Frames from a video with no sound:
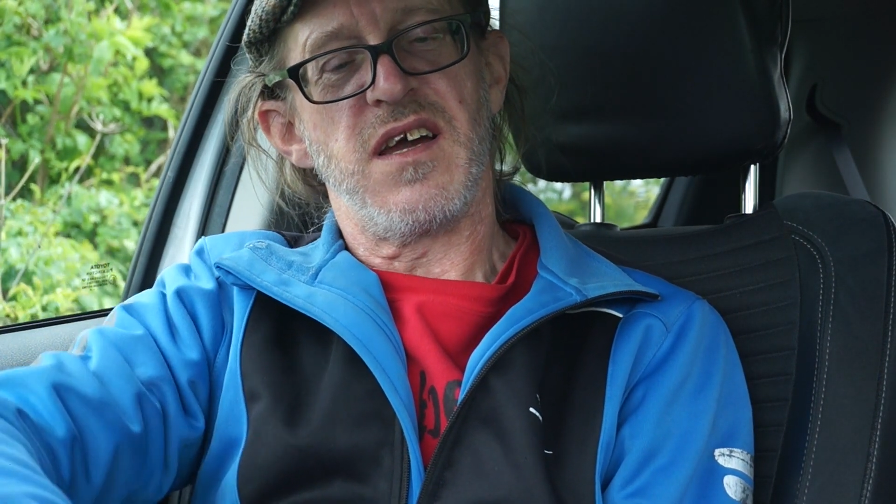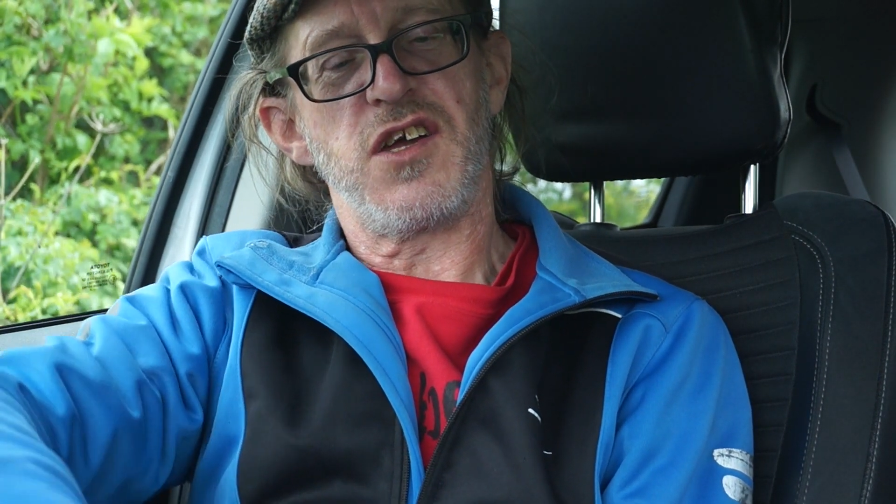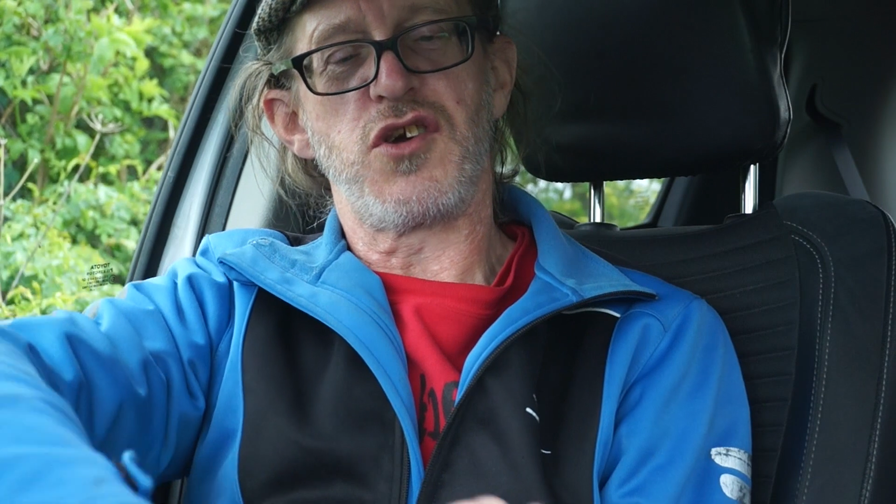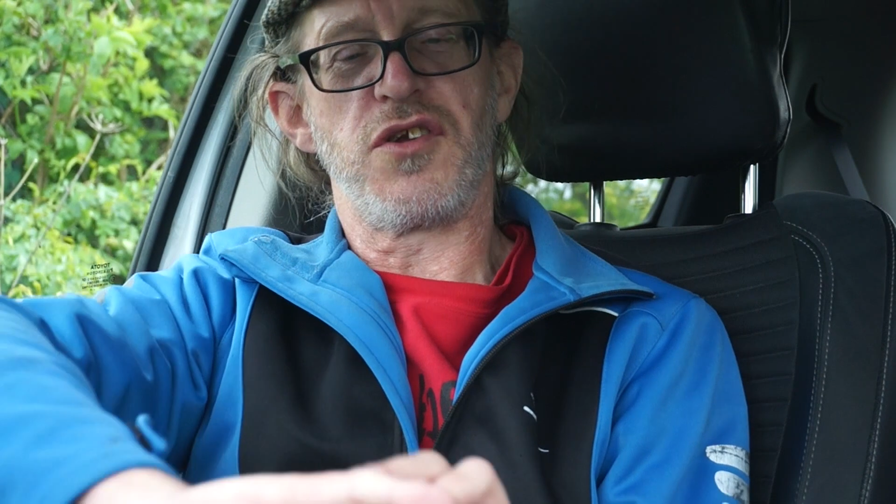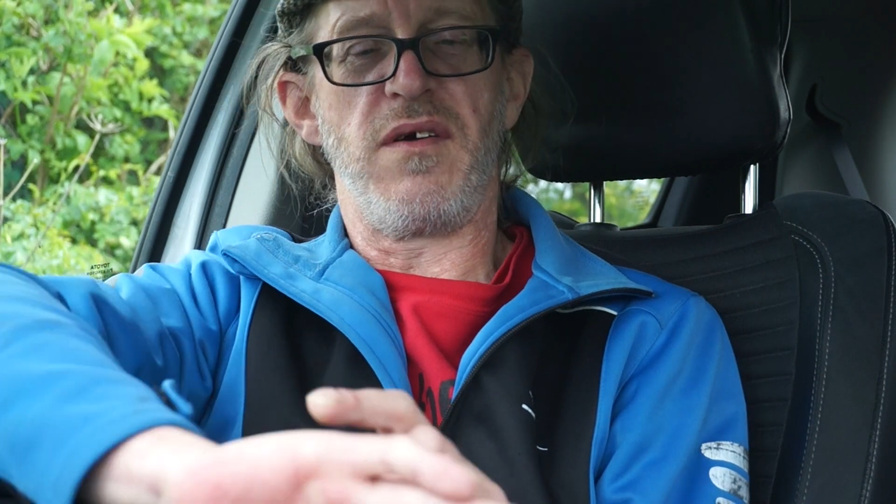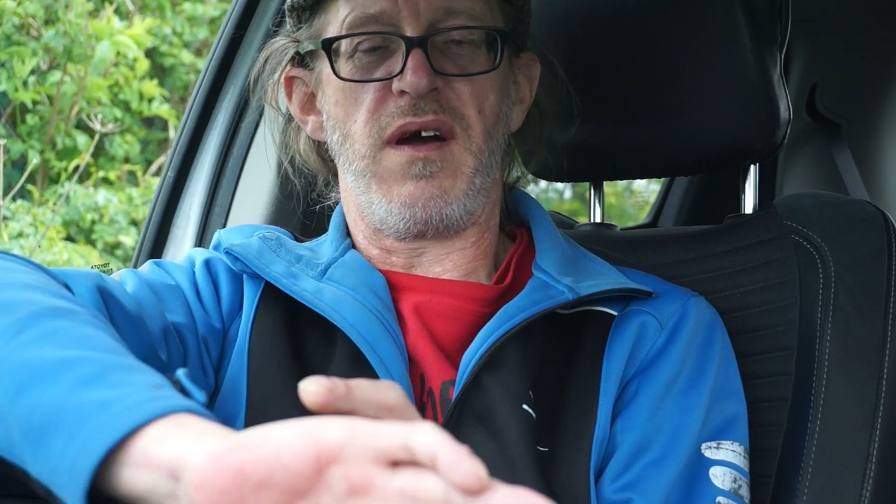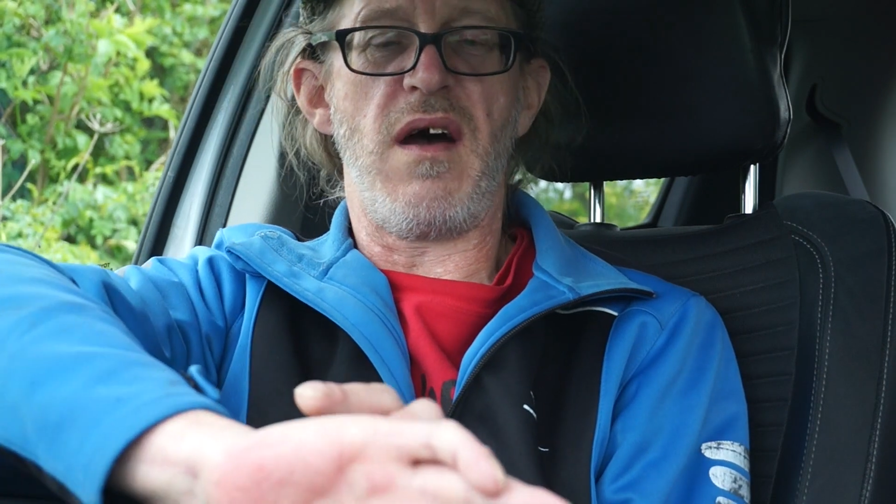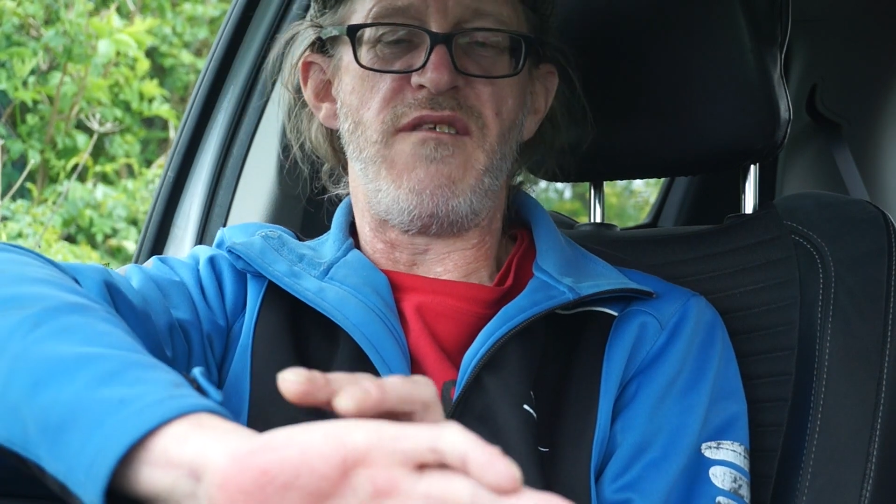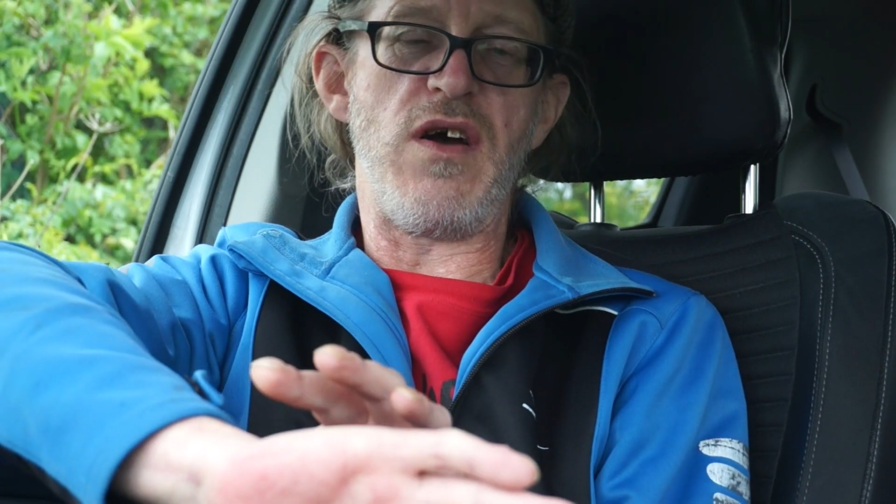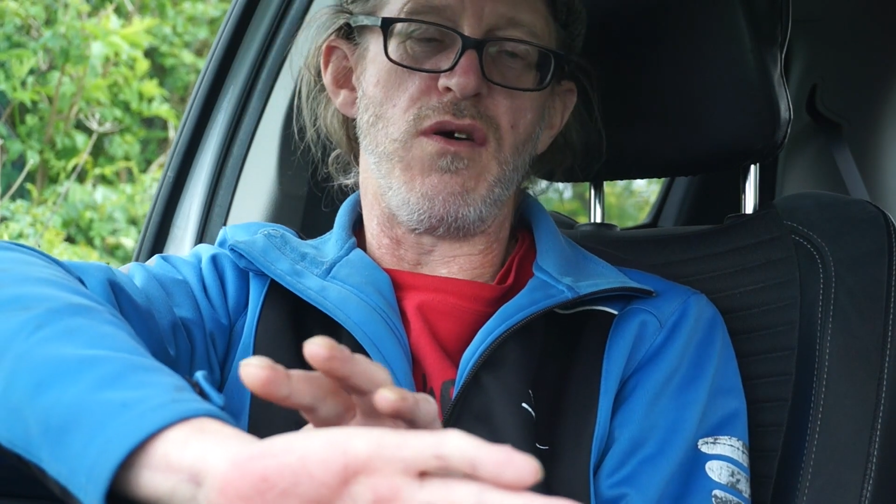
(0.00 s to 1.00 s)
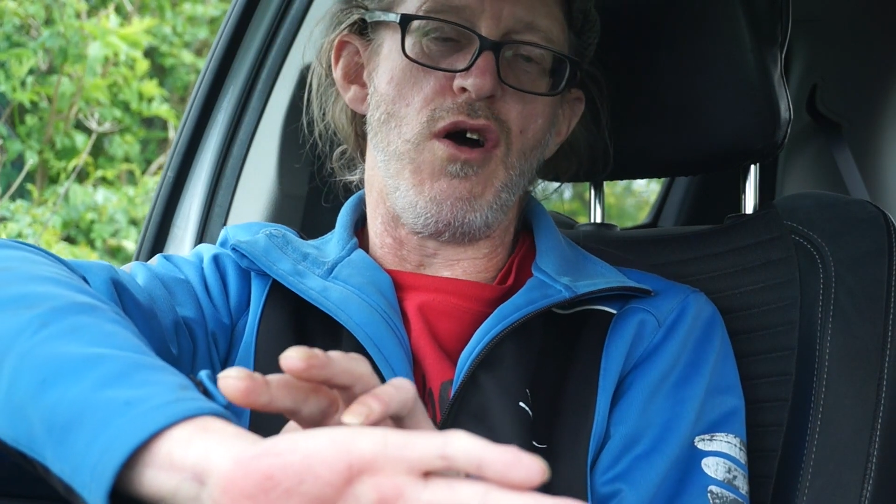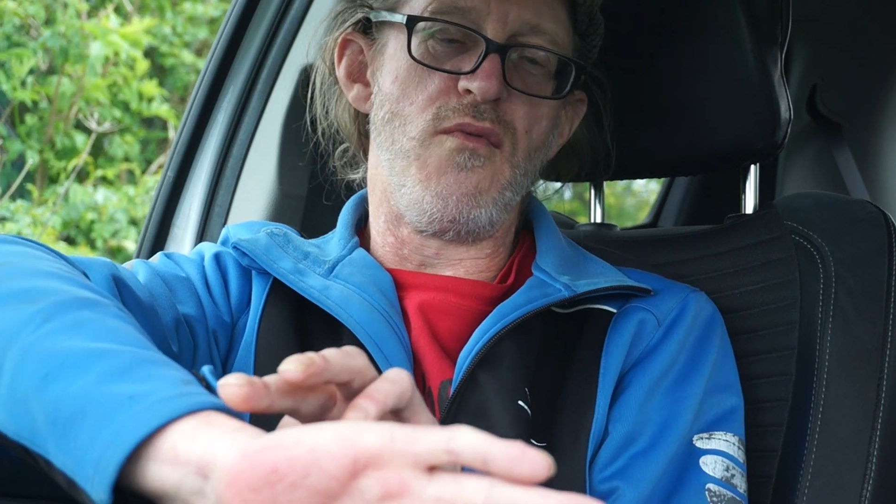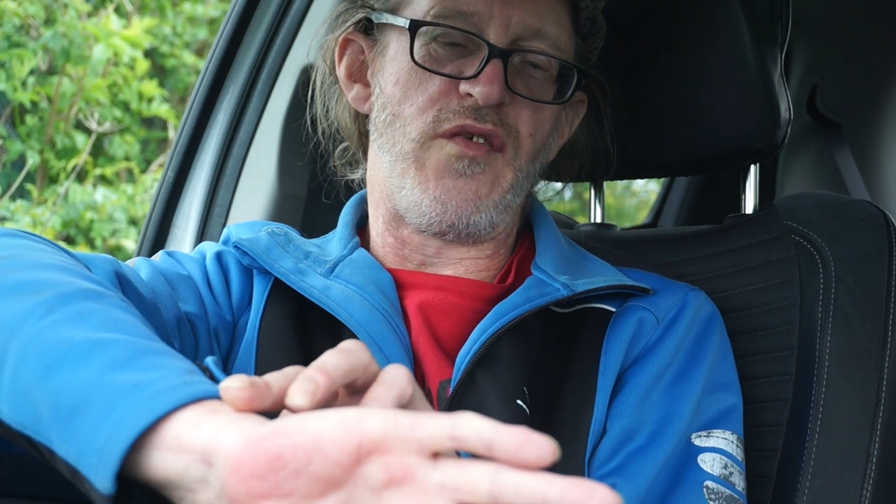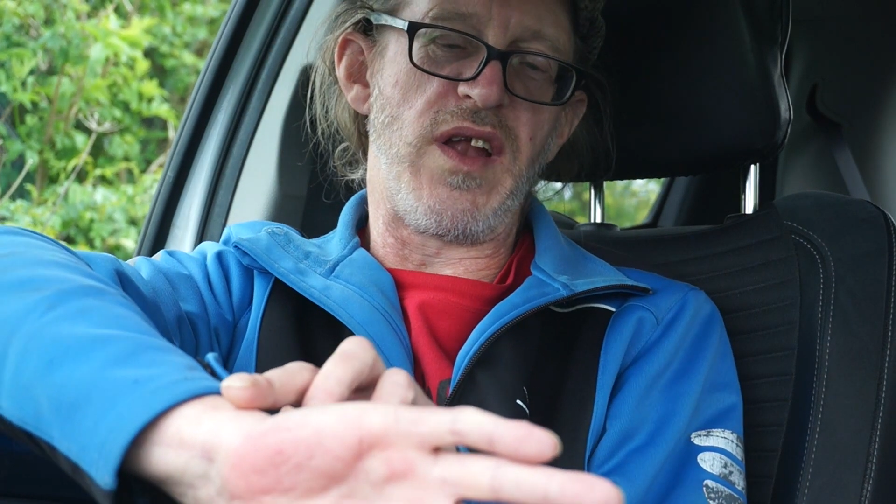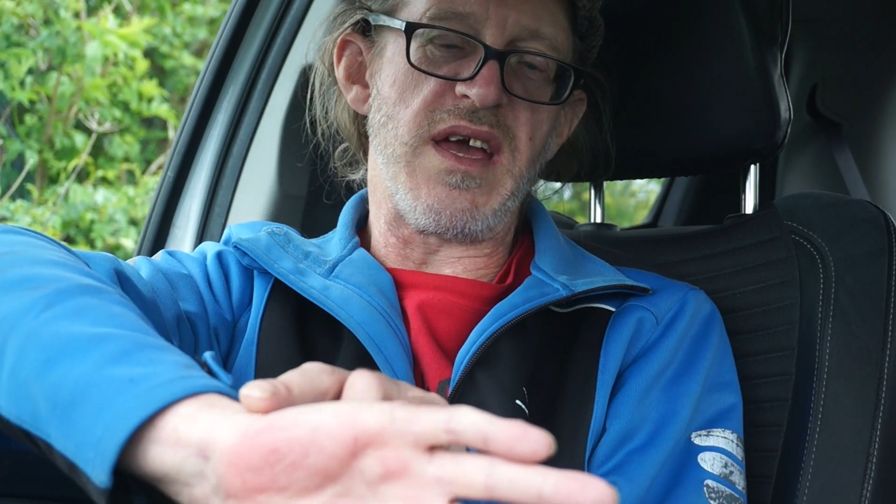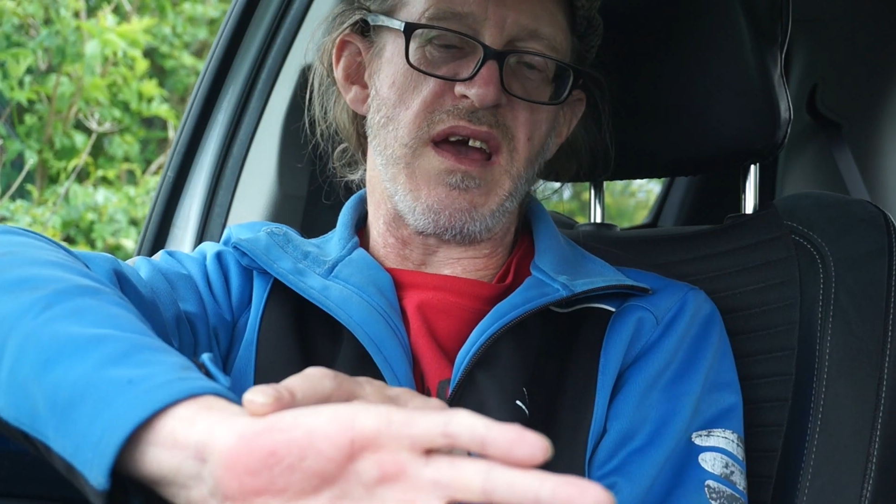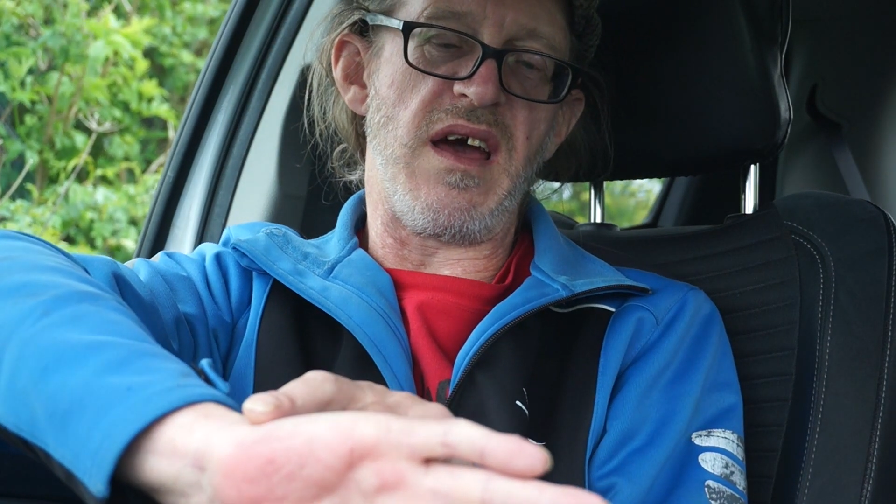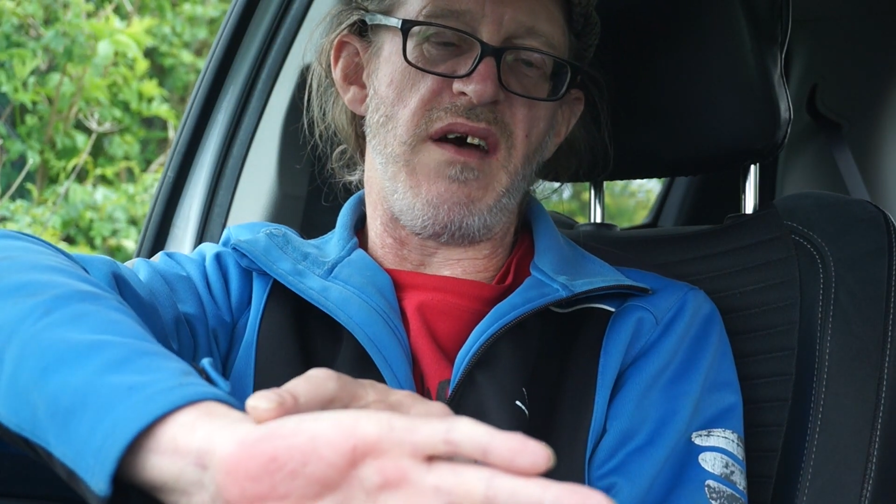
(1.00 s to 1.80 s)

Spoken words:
It should hopefully